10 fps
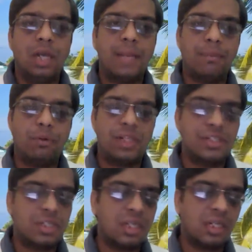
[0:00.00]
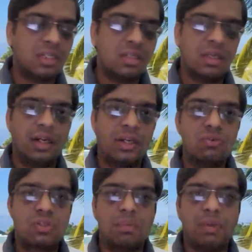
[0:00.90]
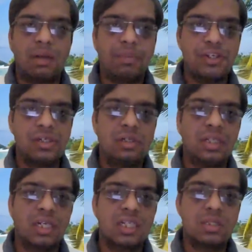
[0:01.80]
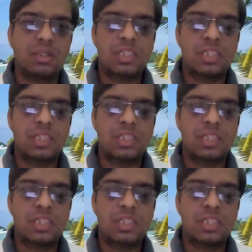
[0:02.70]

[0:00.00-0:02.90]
hypotension, that is a reduced blood pressure, that is